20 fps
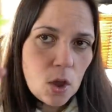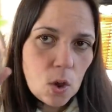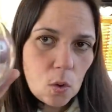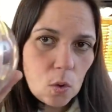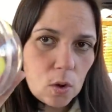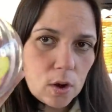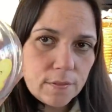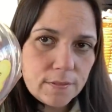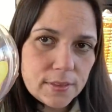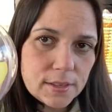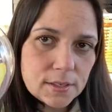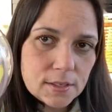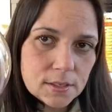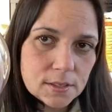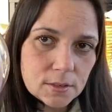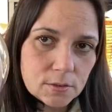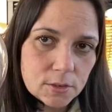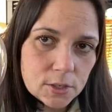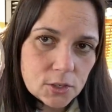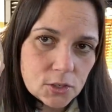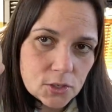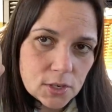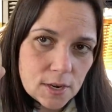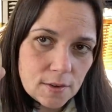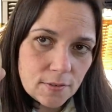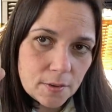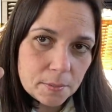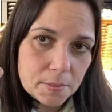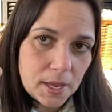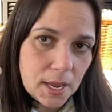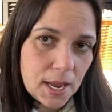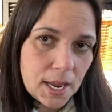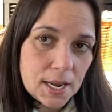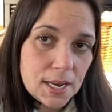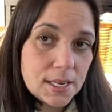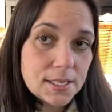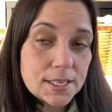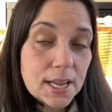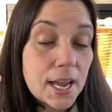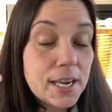or if this is originally from the
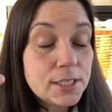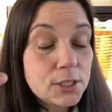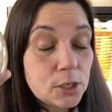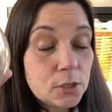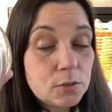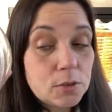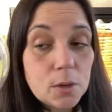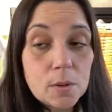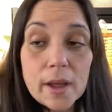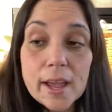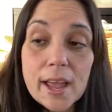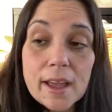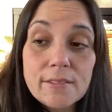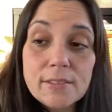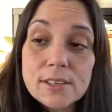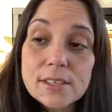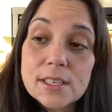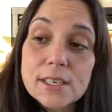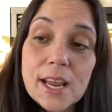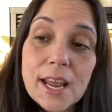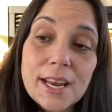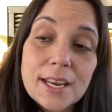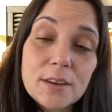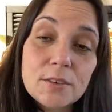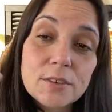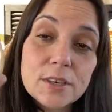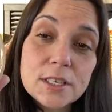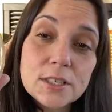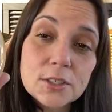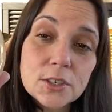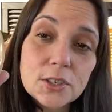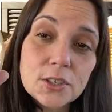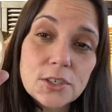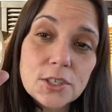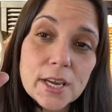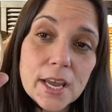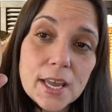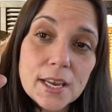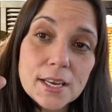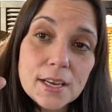80s. I don't know. I haven't done any research
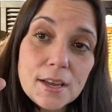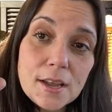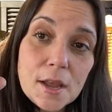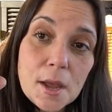yet.